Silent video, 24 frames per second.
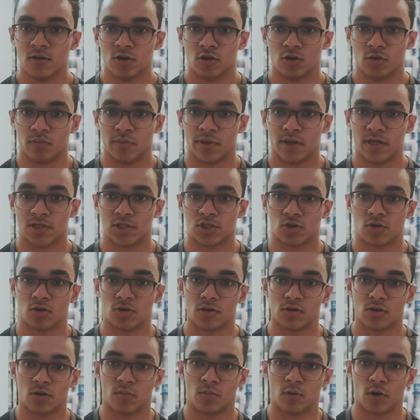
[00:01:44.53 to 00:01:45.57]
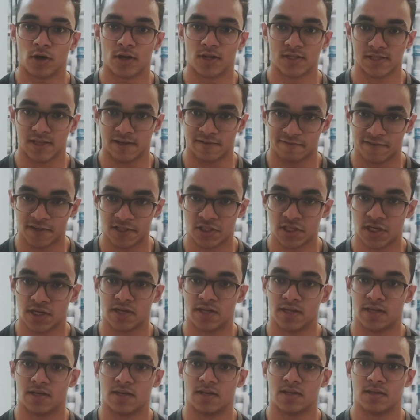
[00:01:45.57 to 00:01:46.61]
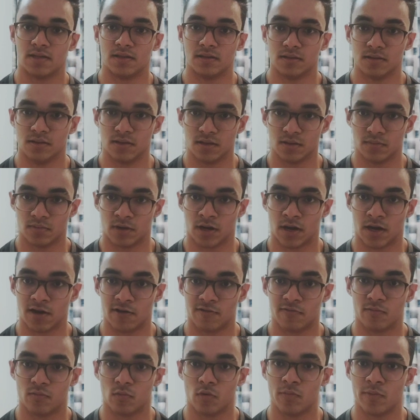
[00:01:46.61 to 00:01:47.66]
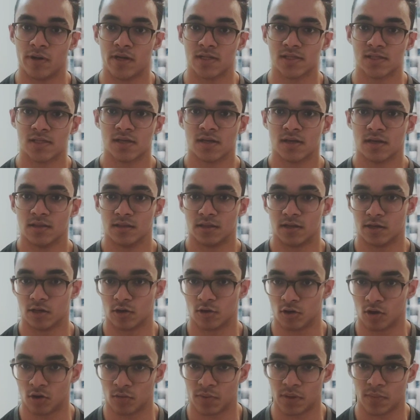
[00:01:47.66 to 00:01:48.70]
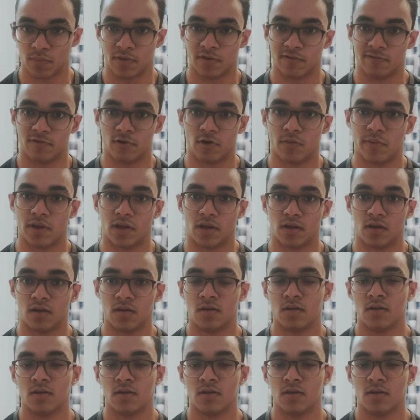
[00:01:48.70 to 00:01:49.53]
to make sure your body is efficient in the kind of movements that you're going to be performing,